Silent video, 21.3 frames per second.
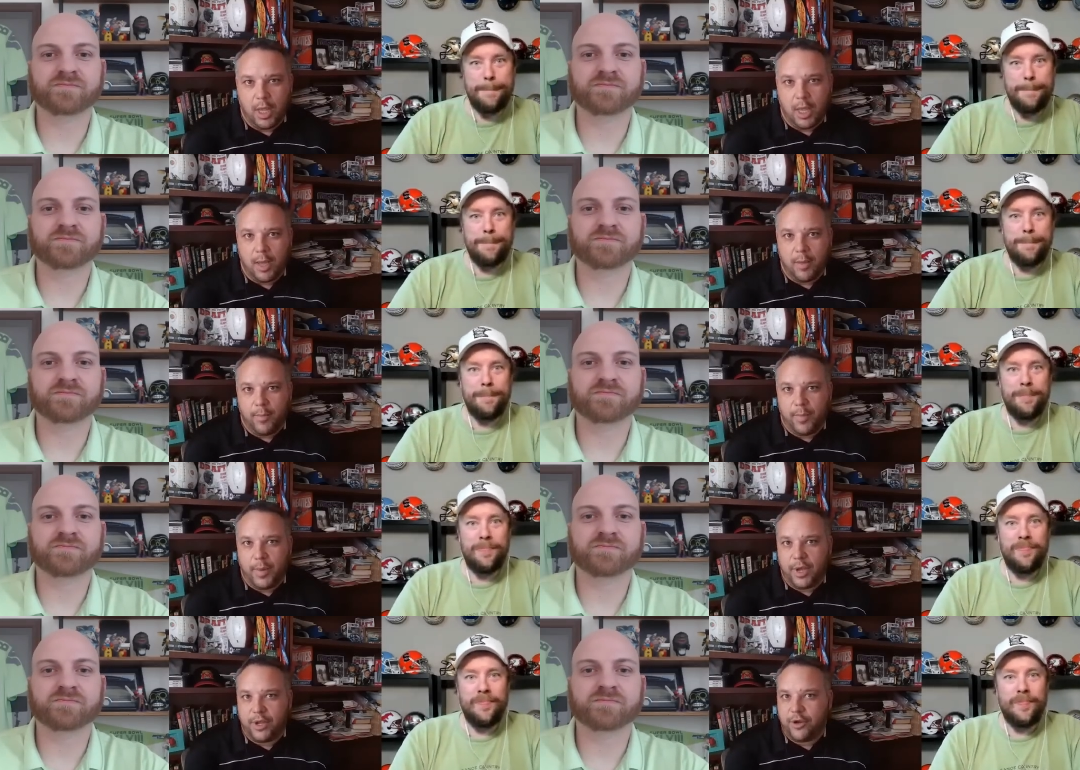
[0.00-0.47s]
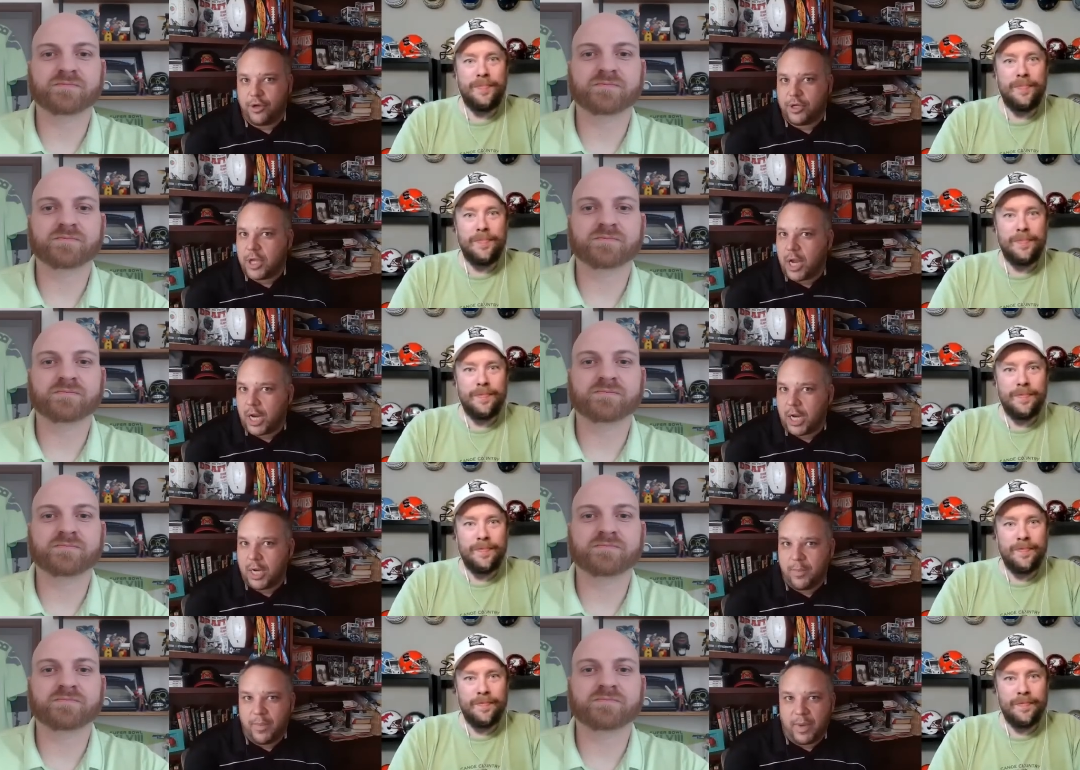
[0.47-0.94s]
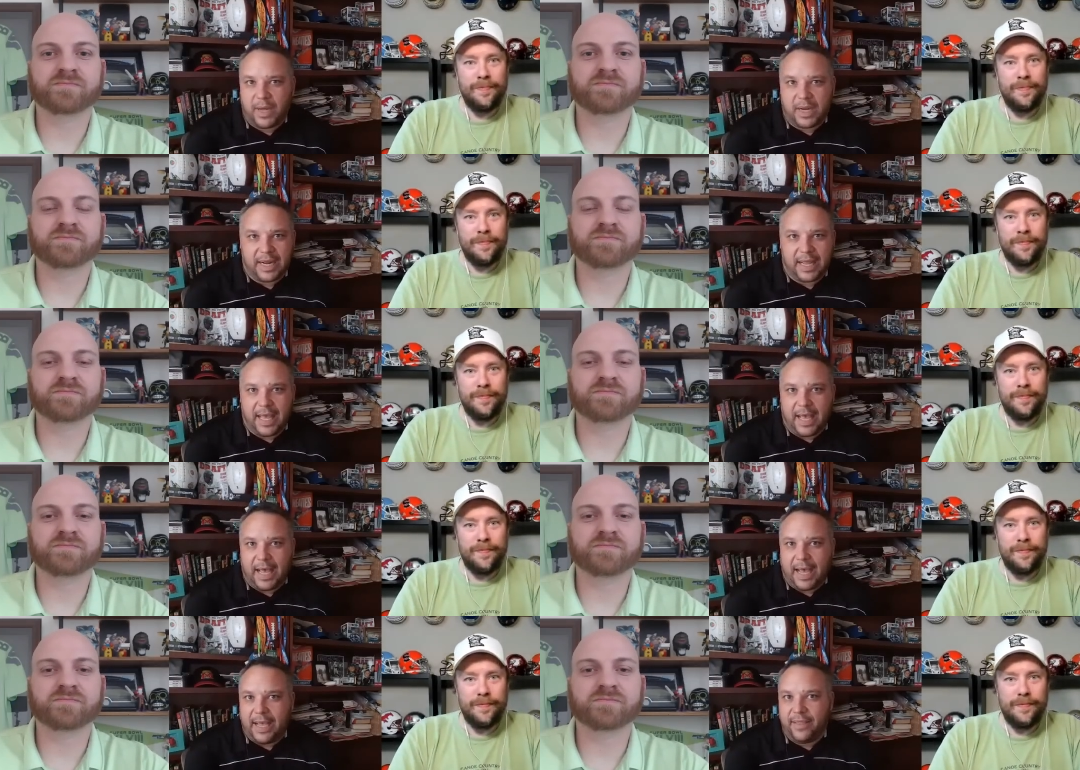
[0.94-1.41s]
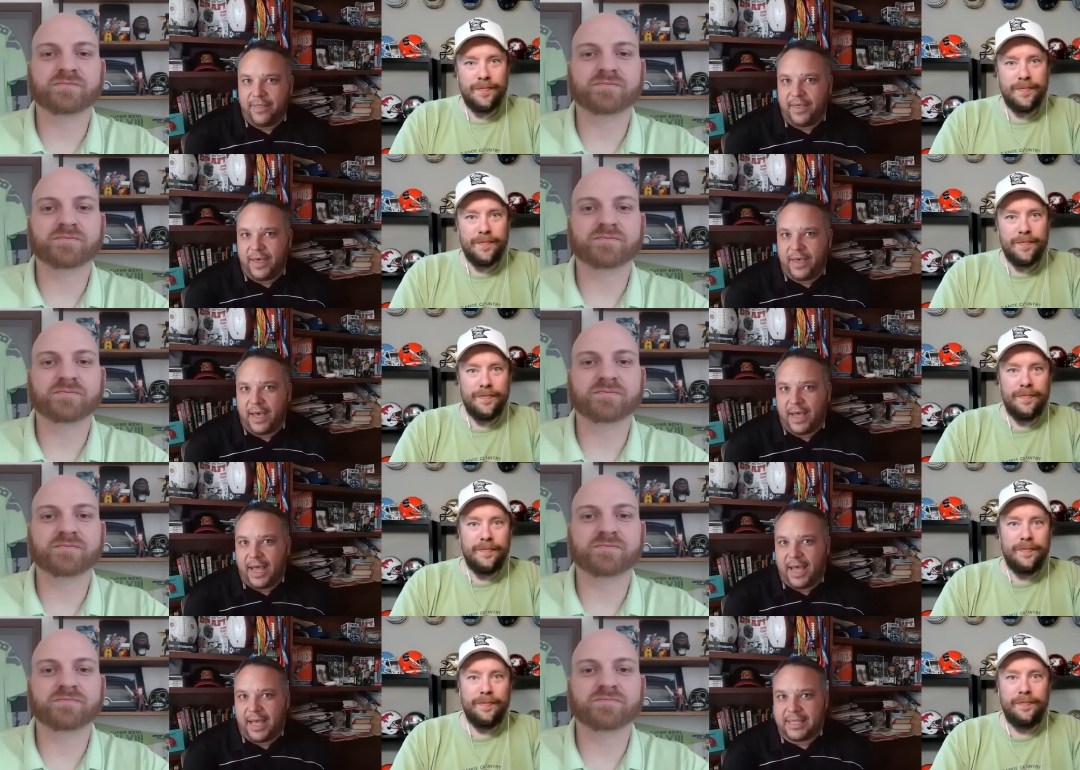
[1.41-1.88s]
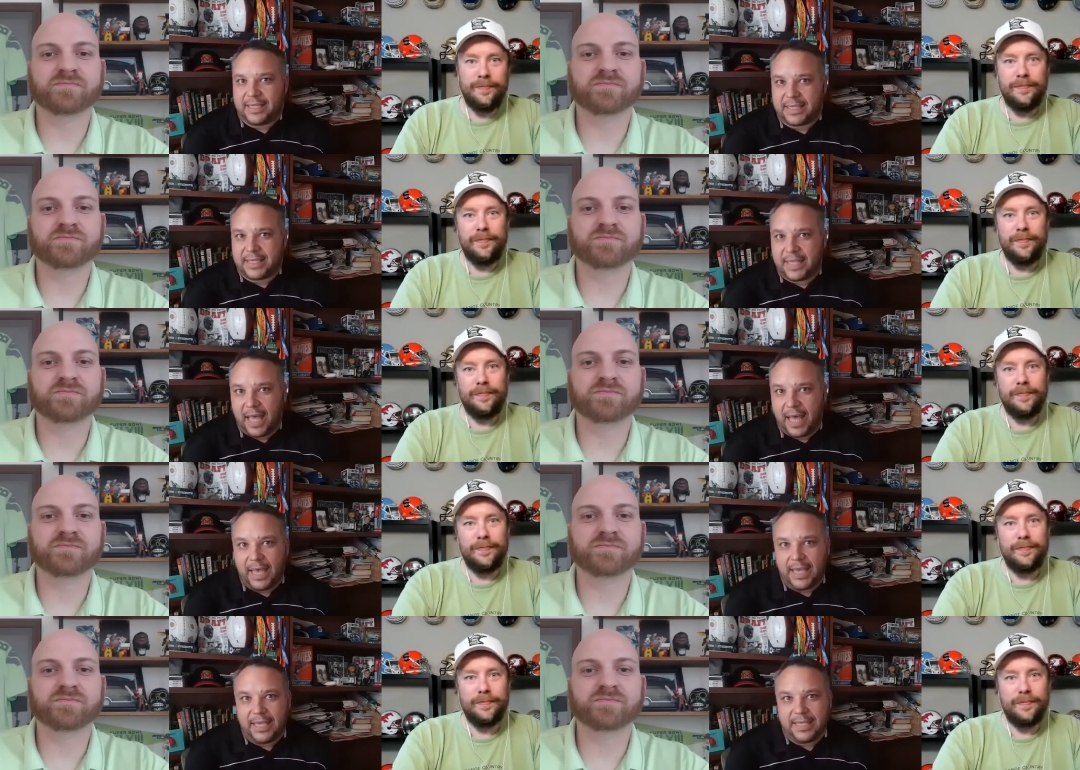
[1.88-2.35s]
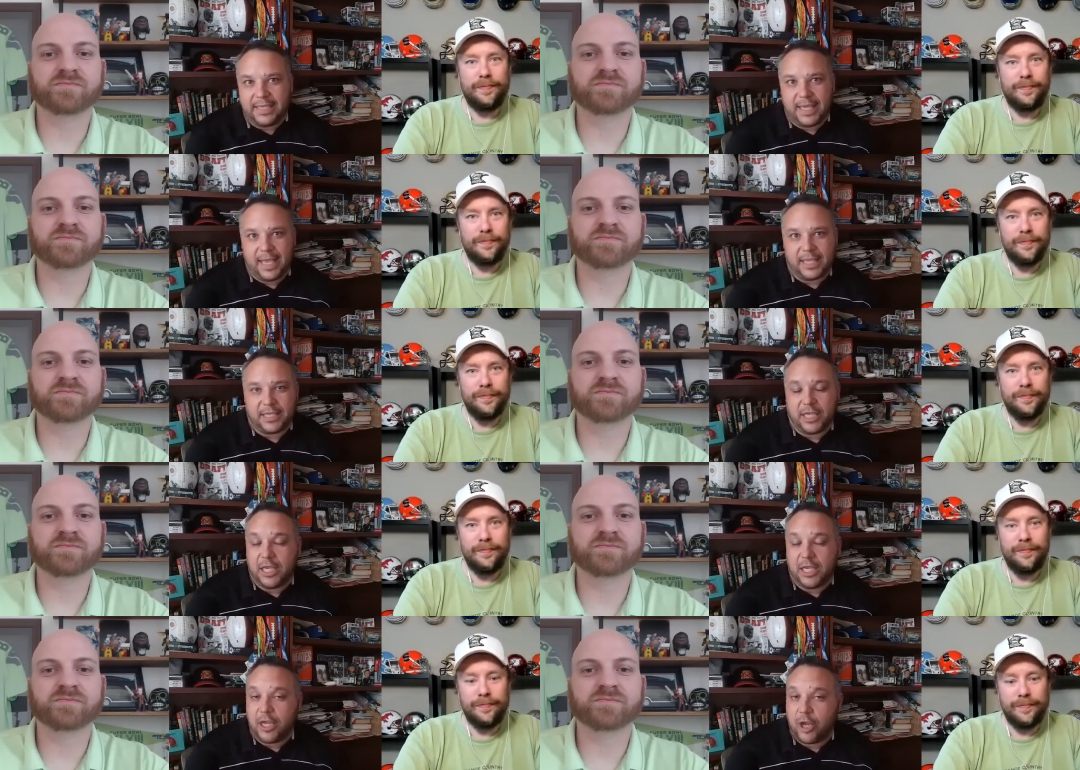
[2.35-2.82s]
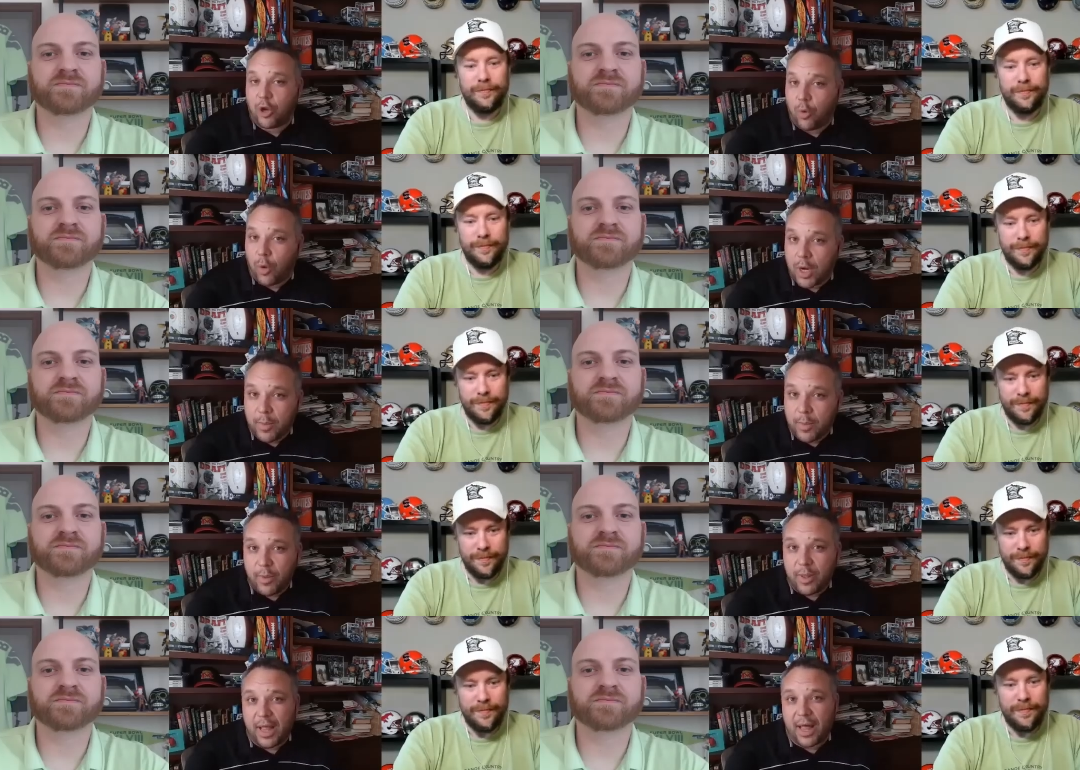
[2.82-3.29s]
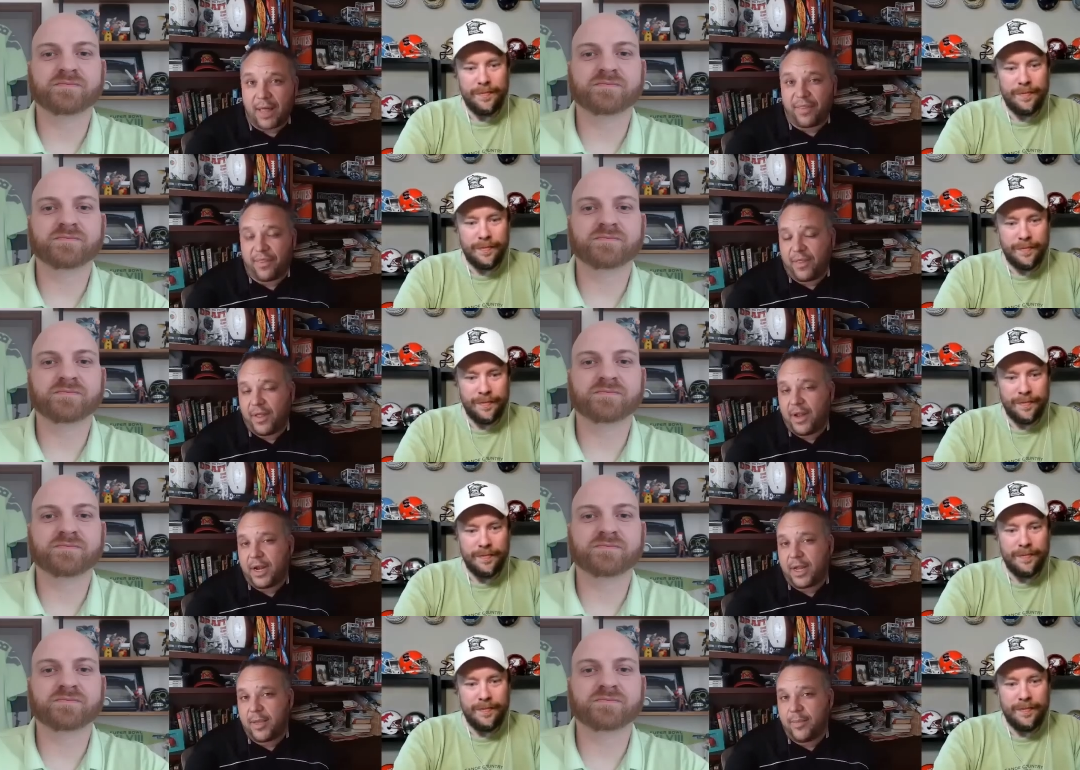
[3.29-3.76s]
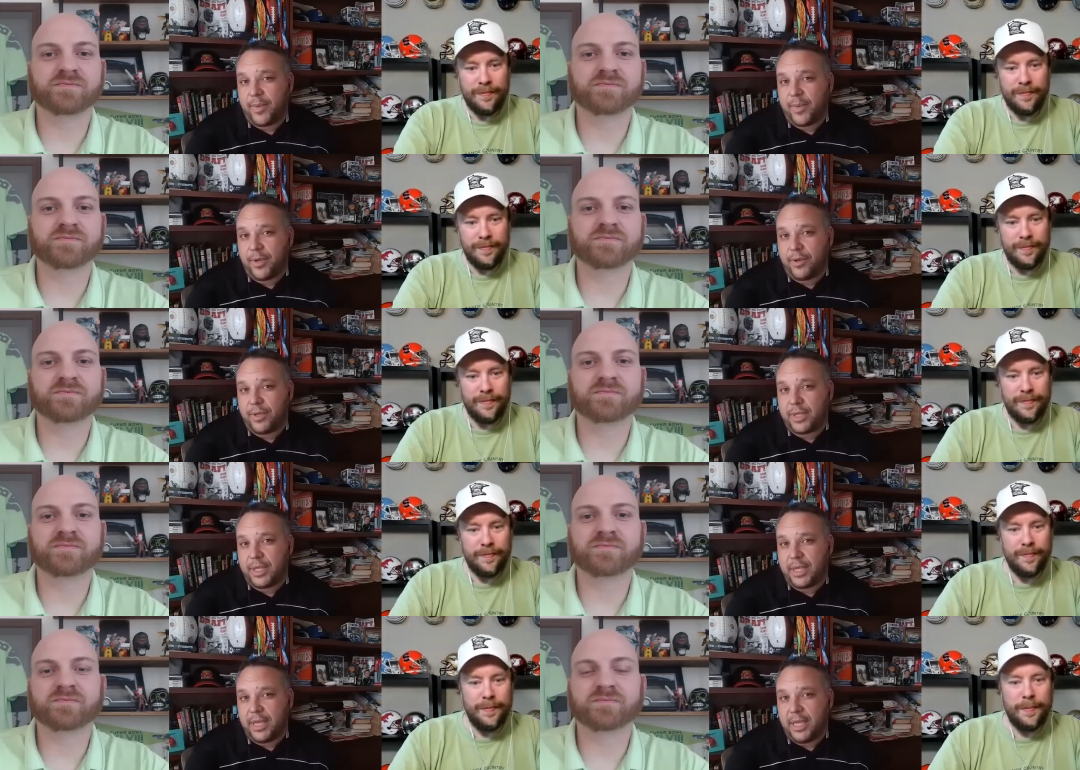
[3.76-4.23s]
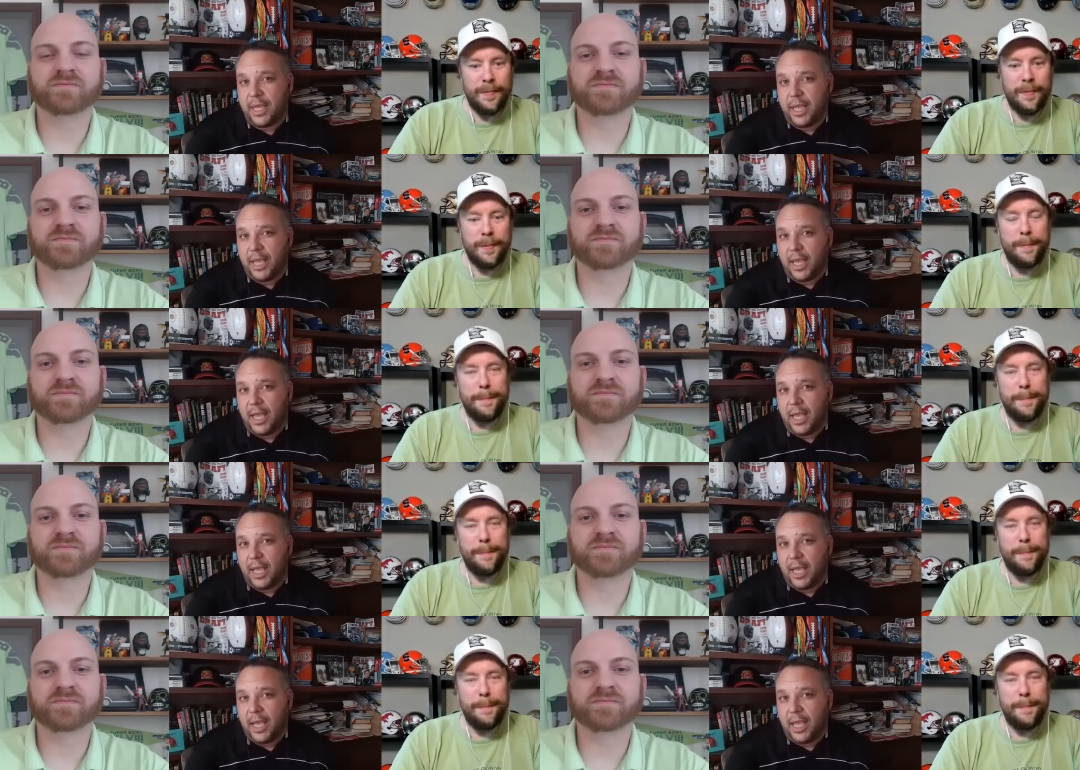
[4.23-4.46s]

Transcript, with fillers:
Speaker 1: But you're talking about a guy that has size, has incredible athletic ability,